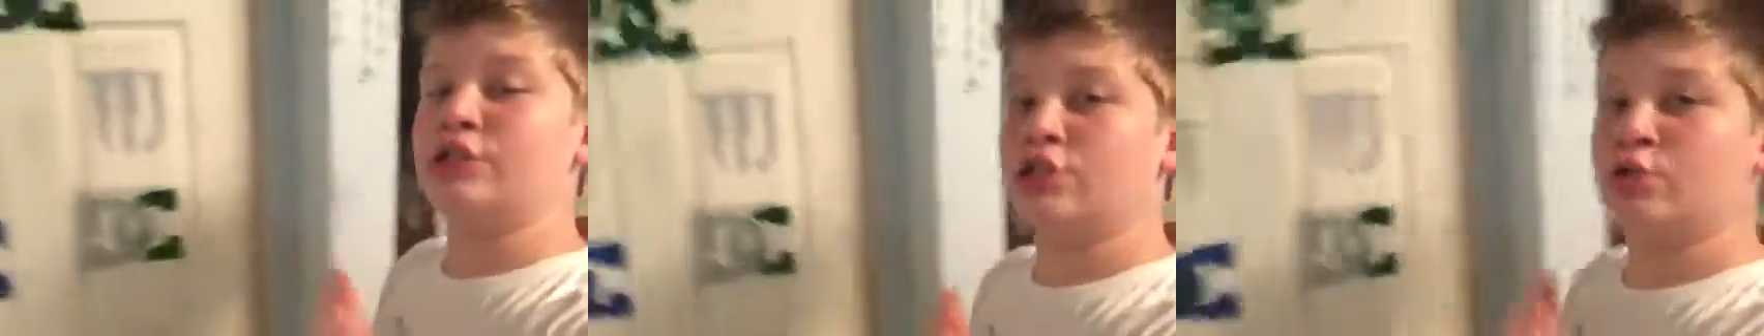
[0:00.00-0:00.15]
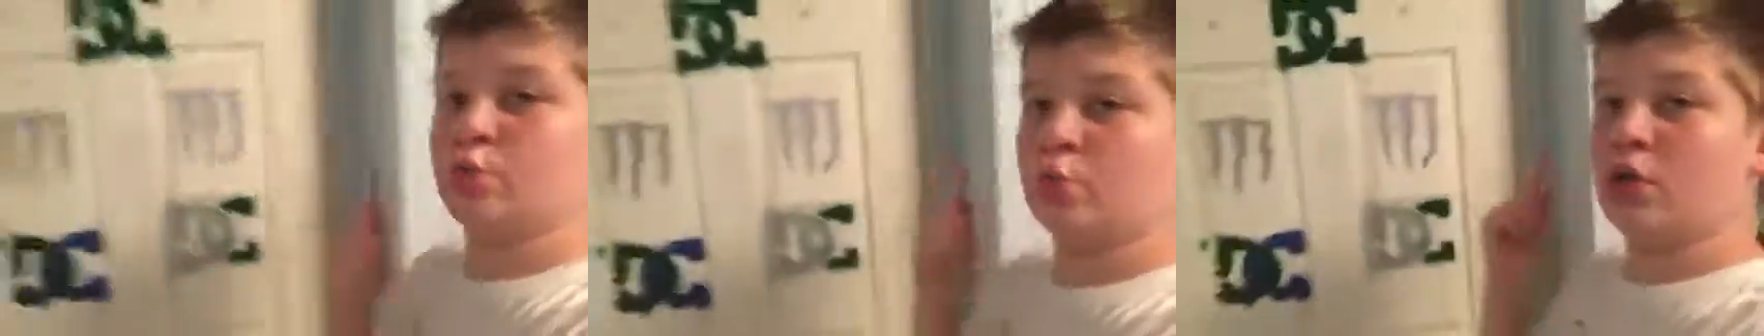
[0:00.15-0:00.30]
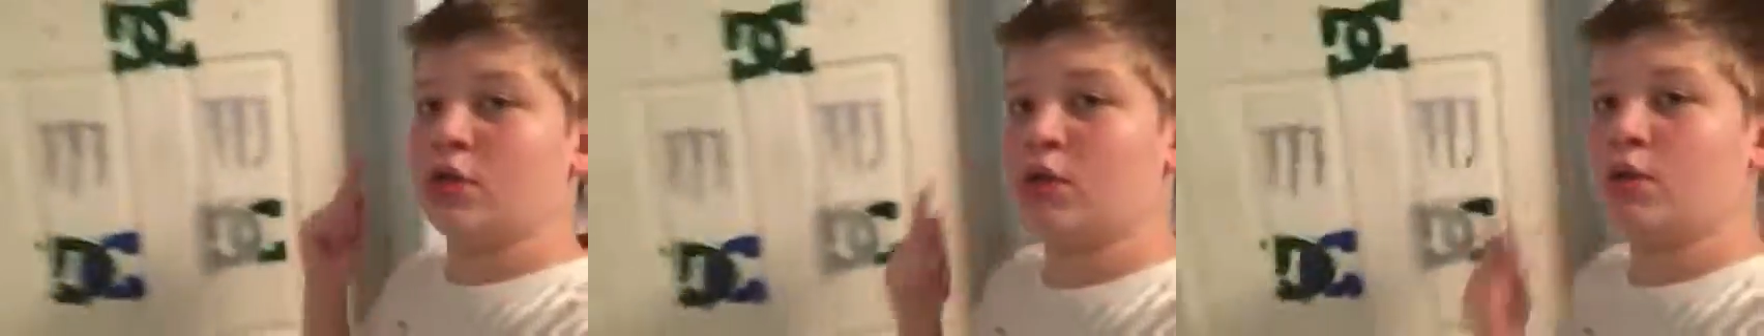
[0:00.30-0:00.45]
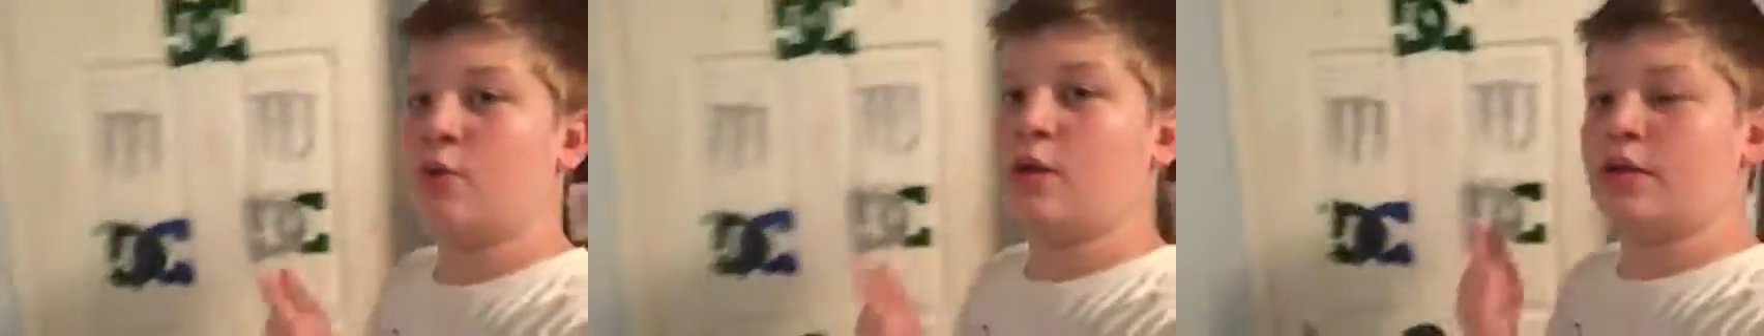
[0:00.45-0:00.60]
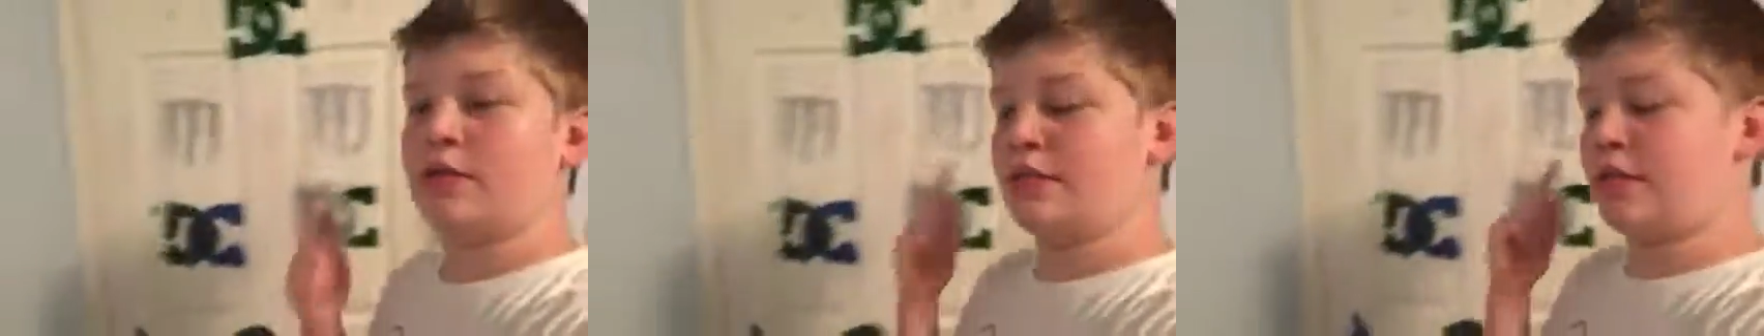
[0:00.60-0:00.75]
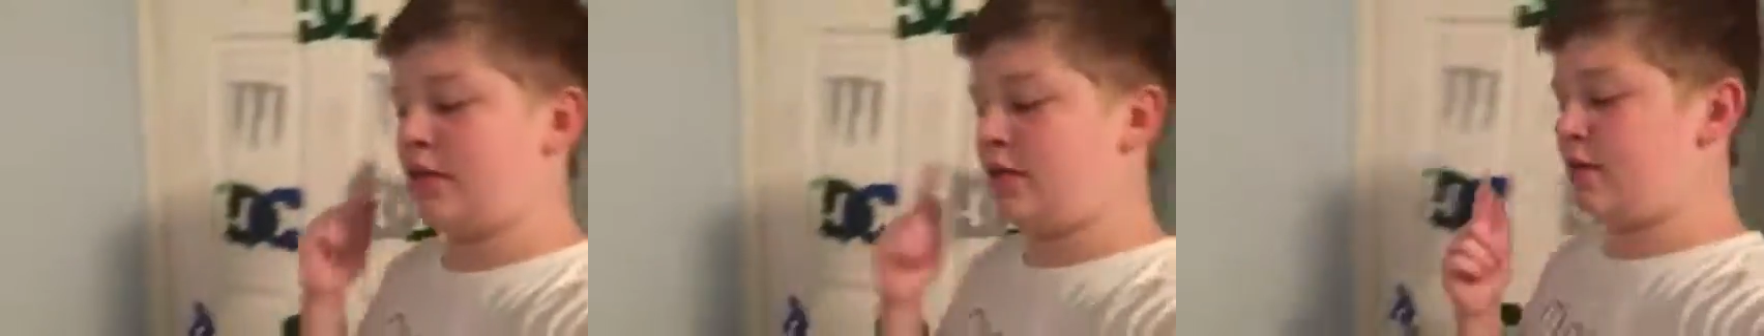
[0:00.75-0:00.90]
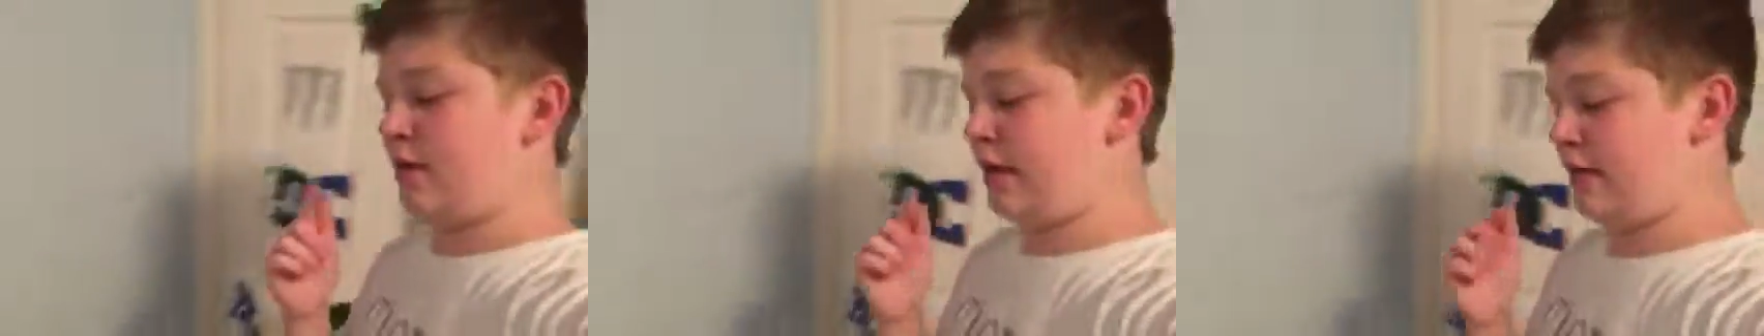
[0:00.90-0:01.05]
just really want
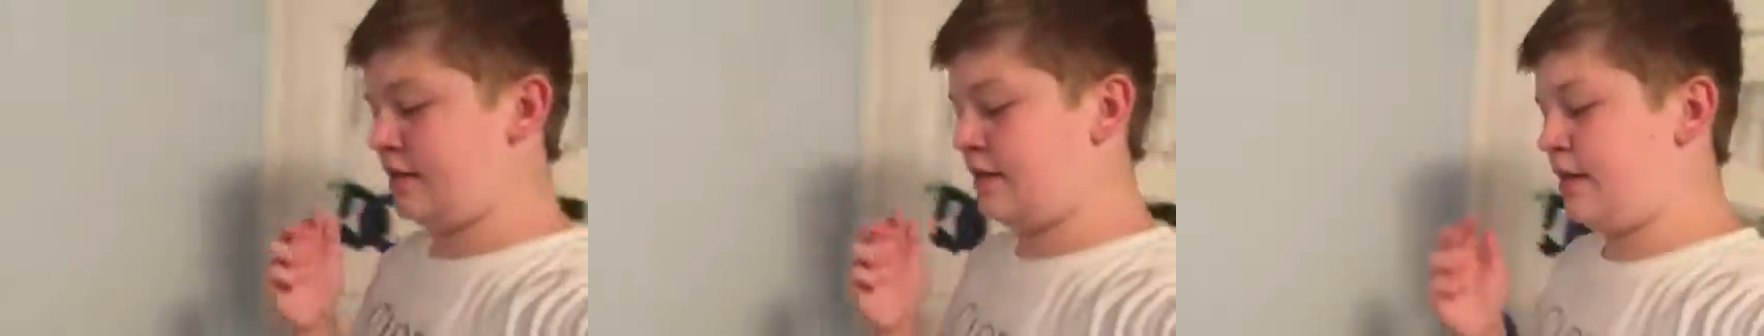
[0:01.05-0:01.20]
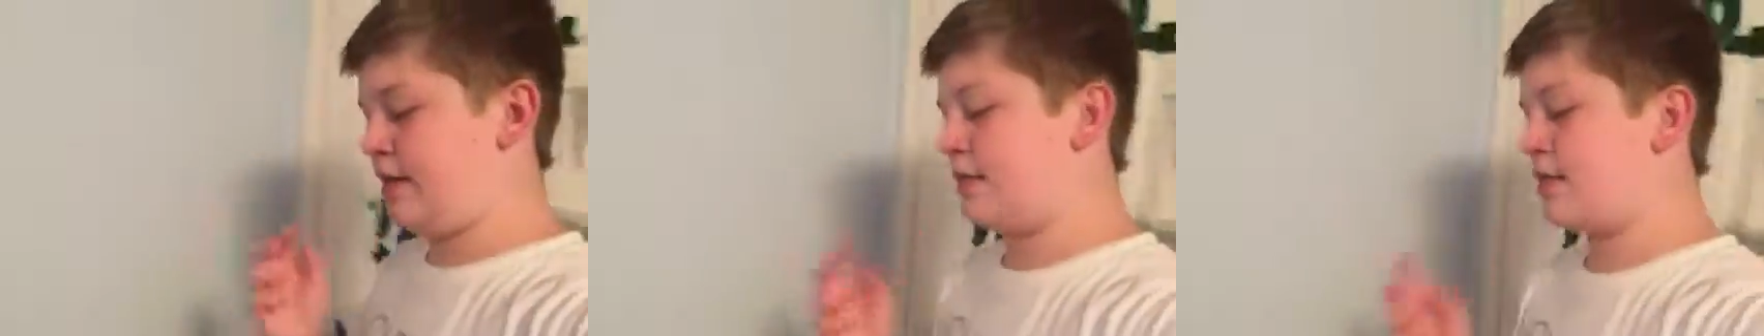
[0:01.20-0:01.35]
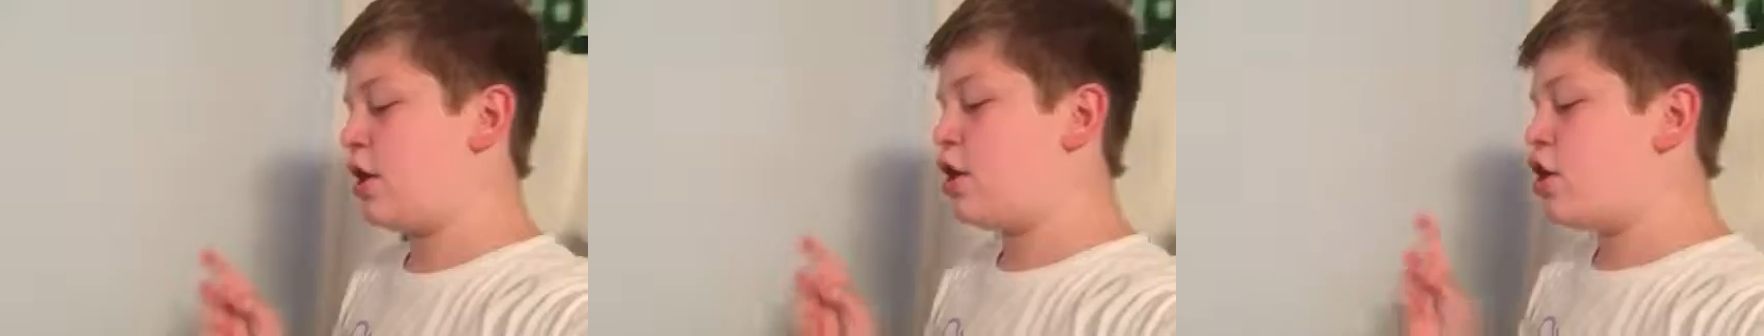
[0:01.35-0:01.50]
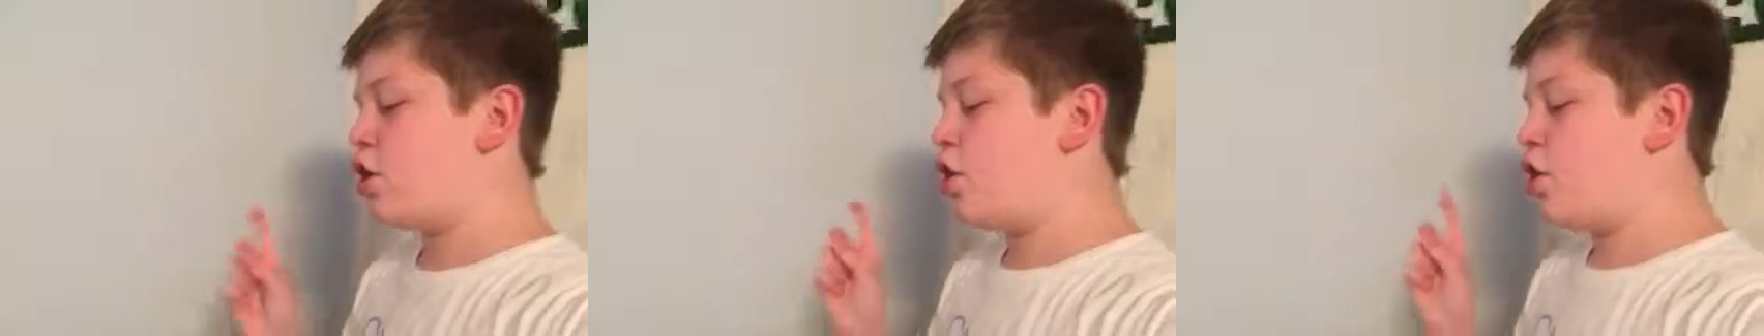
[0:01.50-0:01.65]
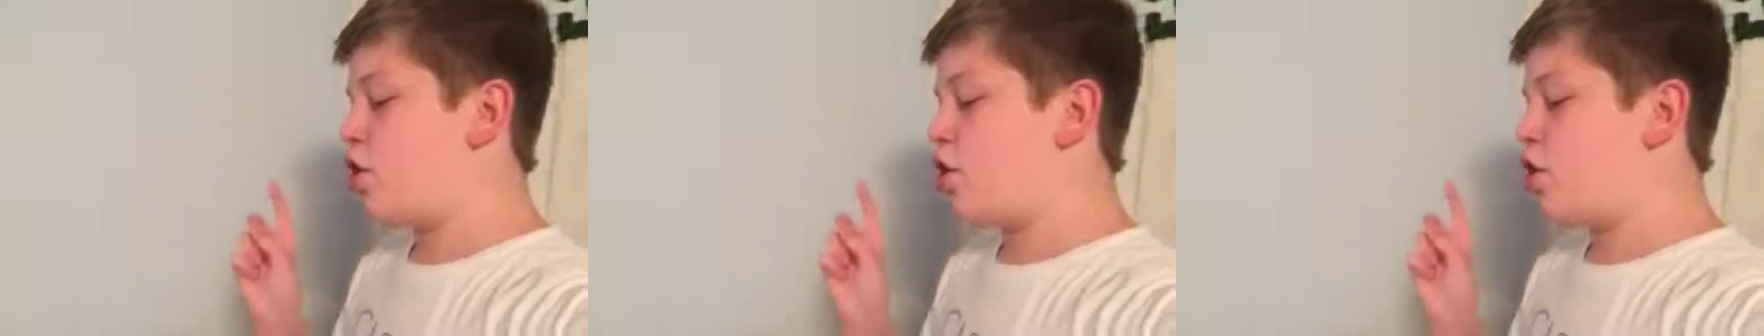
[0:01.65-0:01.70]
to tell you guys this.